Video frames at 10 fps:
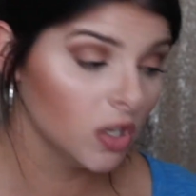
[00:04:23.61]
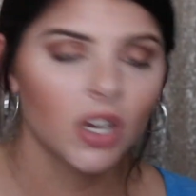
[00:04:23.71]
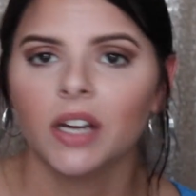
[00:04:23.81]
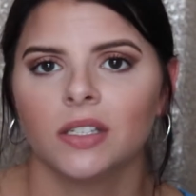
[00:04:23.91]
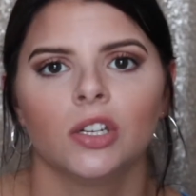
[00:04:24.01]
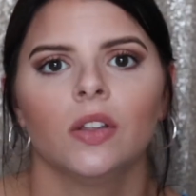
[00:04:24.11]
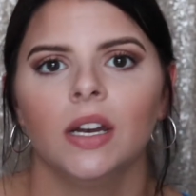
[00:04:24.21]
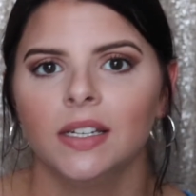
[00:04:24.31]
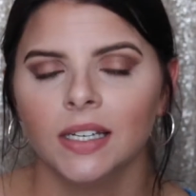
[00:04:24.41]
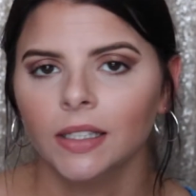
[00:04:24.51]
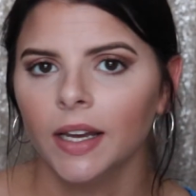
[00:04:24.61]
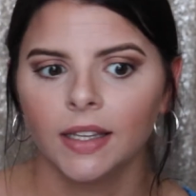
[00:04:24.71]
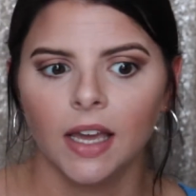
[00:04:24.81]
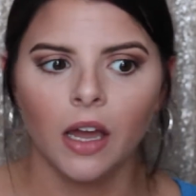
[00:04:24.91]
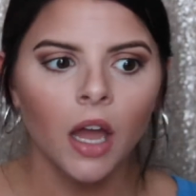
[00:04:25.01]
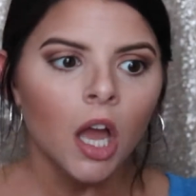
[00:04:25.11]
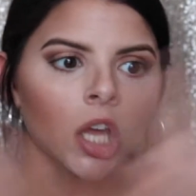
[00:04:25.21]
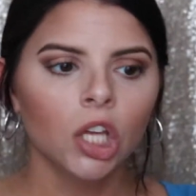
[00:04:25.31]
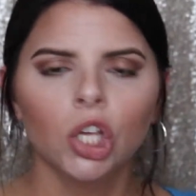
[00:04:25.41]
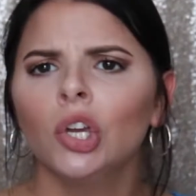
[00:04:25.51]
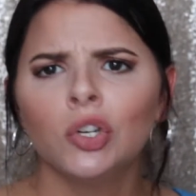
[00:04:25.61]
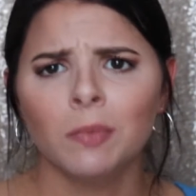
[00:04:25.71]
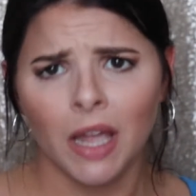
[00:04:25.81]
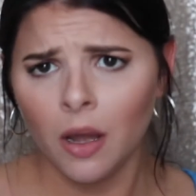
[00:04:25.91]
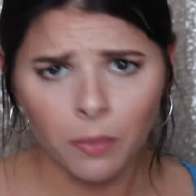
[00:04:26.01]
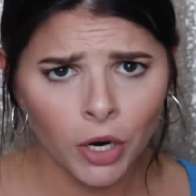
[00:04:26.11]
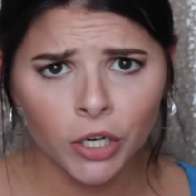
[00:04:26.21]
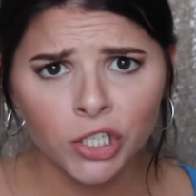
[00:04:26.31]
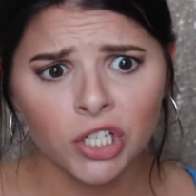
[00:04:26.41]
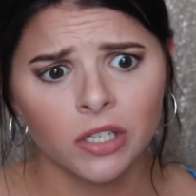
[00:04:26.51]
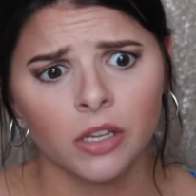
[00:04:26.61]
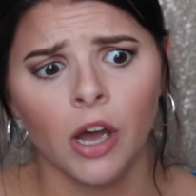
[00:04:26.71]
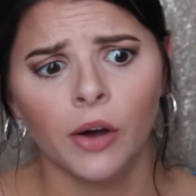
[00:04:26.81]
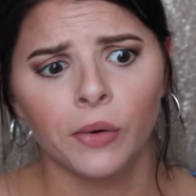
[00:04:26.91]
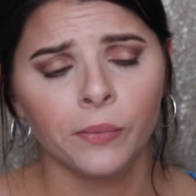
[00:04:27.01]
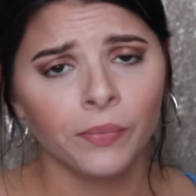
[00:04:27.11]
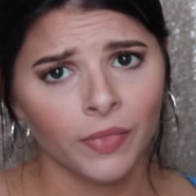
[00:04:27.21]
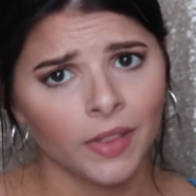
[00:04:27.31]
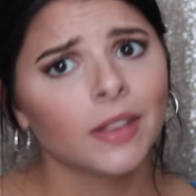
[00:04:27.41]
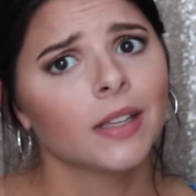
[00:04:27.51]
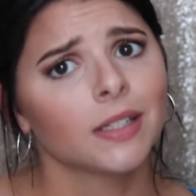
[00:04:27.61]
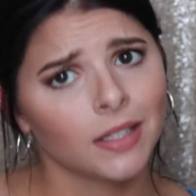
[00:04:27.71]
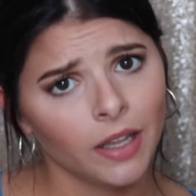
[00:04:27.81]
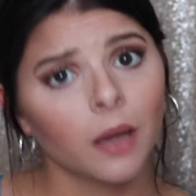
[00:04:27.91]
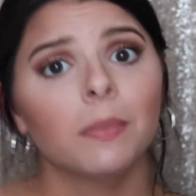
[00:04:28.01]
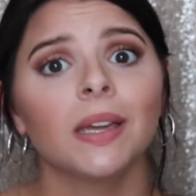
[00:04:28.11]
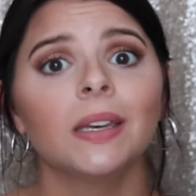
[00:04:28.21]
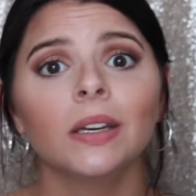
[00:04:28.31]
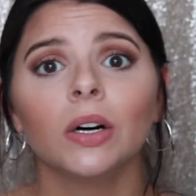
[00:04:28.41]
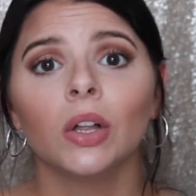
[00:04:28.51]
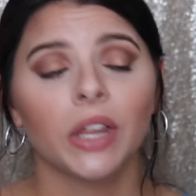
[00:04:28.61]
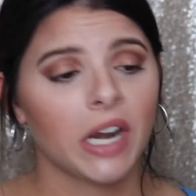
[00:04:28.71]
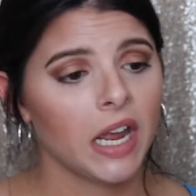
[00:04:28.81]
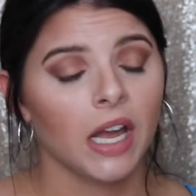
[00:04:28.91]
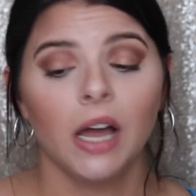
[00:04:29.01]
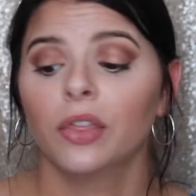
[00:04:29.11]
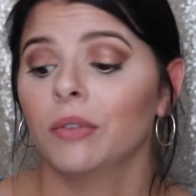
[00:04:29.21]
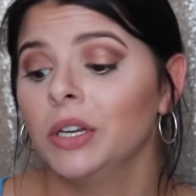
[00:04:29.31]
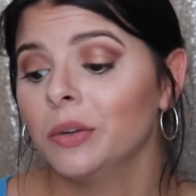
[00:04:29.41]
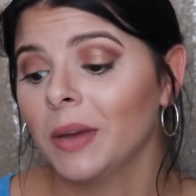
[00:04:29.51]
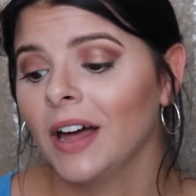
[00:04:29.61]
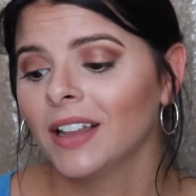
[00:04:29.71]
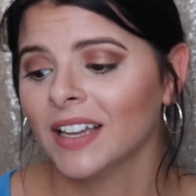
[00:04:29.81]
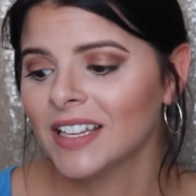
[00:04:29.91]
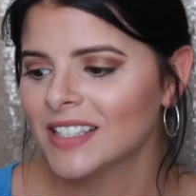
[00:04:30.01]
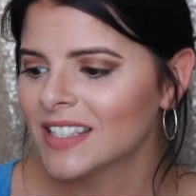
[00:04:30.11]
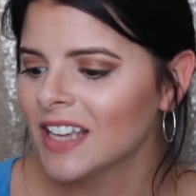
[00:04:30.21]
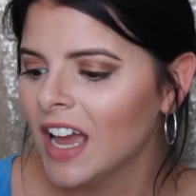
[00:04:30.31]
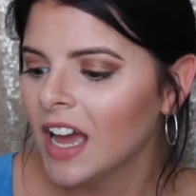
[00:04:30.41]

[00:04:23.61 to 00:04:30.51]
You guys know that I did like that huge makeup purge, so this is like a big deal that I got 3 new palettes.